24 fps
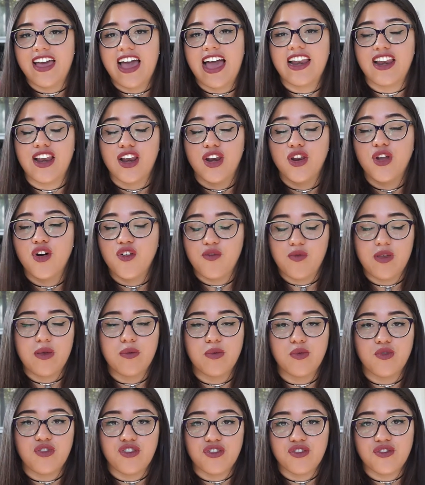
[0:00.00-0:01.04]
and a lot of
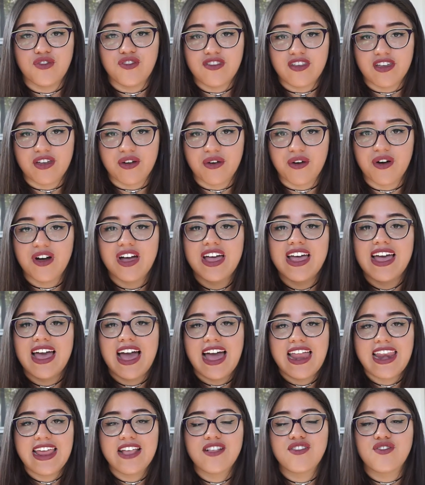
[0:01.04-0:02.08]
people do still,
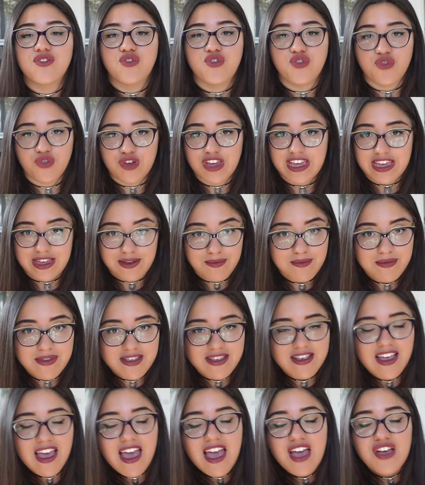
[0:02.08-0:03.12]
and it's dreams.